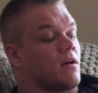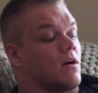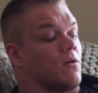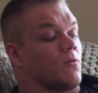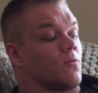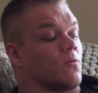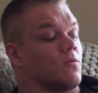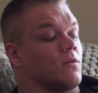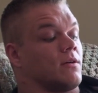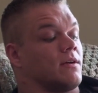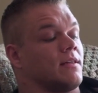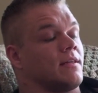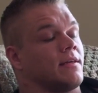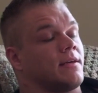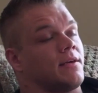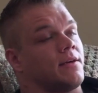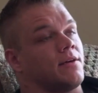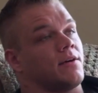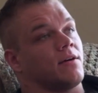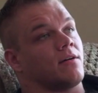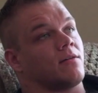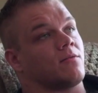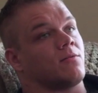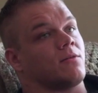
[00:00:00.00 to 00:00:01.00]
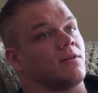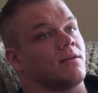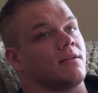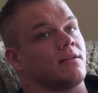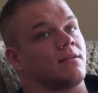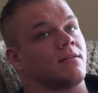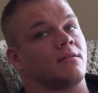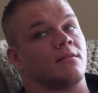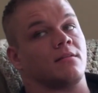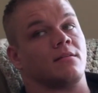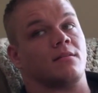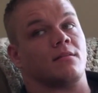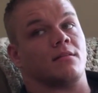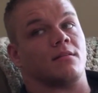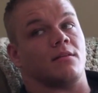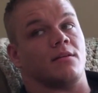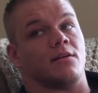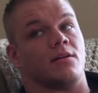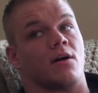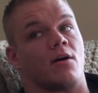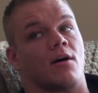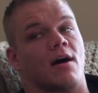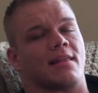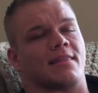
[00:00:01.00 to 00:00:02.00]
really good one,
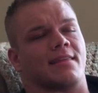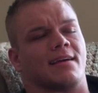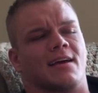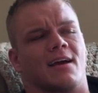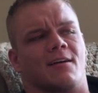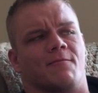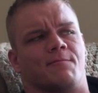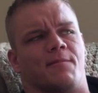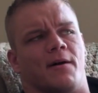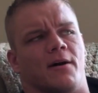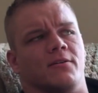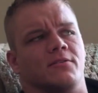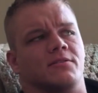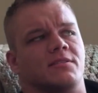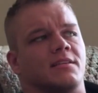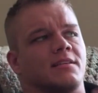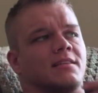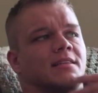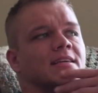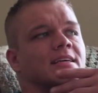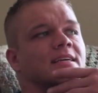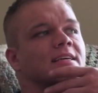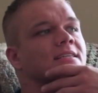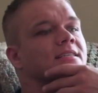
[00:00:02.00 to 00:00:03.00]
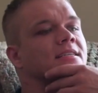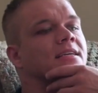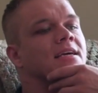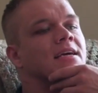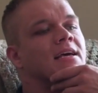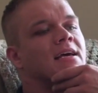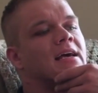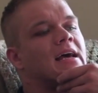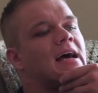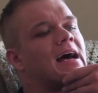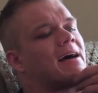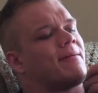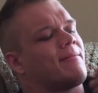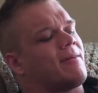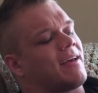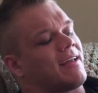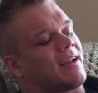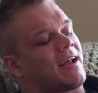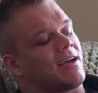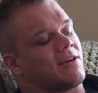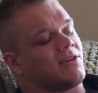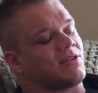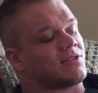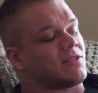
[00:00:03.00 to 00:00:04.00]
I think I've posted this.
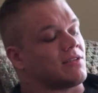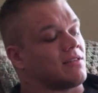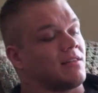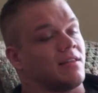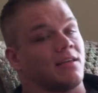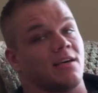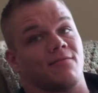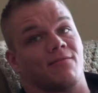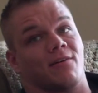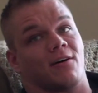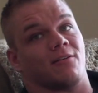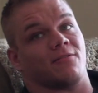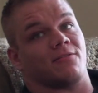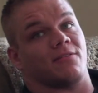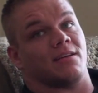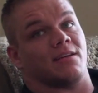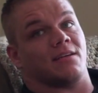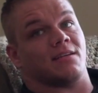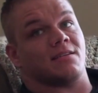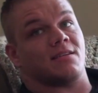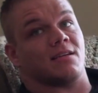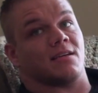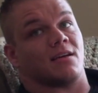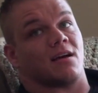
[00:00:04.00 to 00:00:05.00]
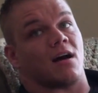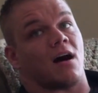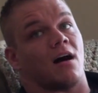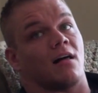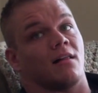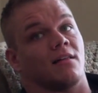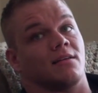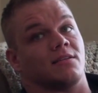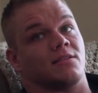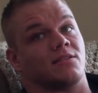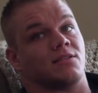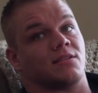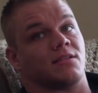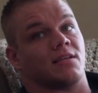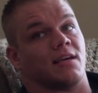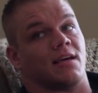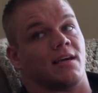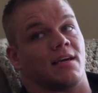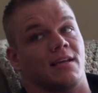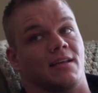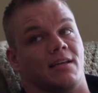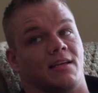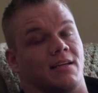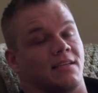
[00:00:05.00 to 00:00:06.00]
I used to live off this in college,
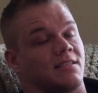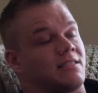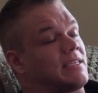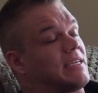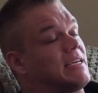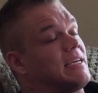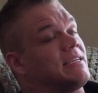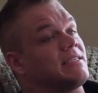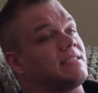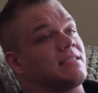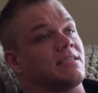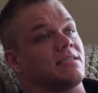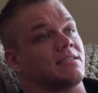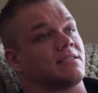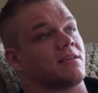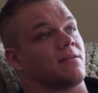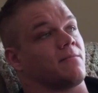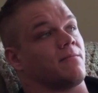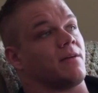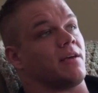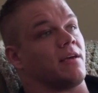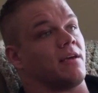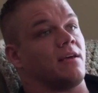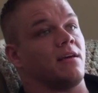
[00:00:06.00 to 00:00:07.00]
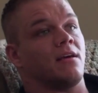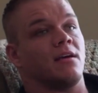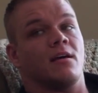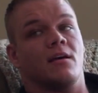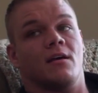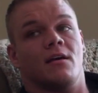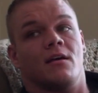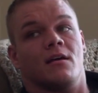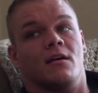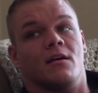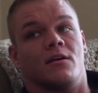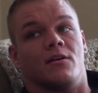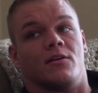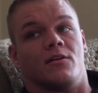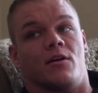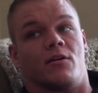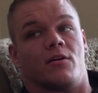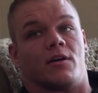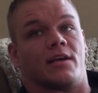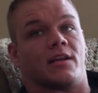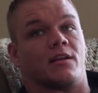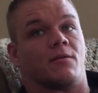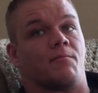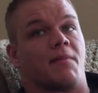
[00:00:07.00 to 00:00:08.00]
and it's easy as can be.
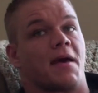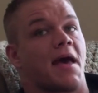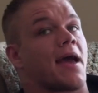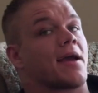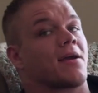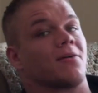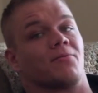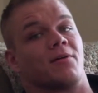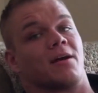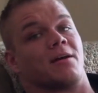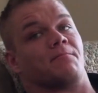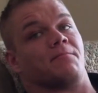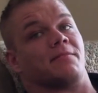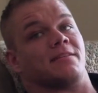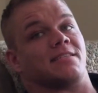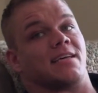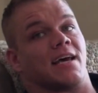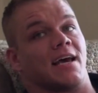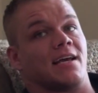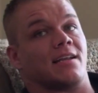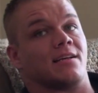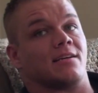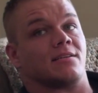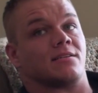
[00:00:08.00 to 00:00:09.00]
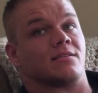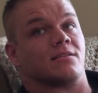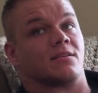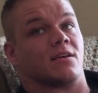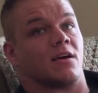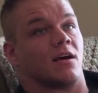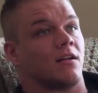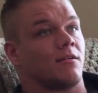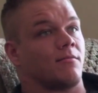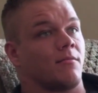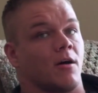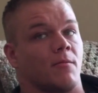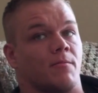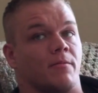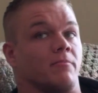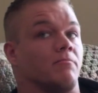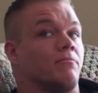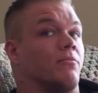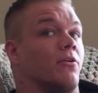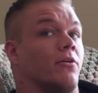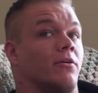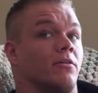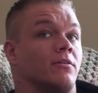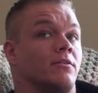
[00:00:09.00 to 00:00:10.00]
Get a bag of red potatoes, cut them up and
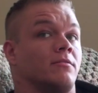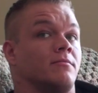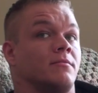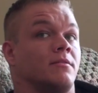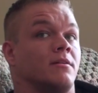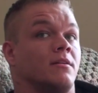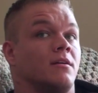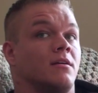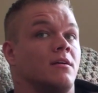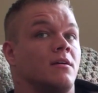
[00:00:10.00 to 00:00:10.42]
boil them,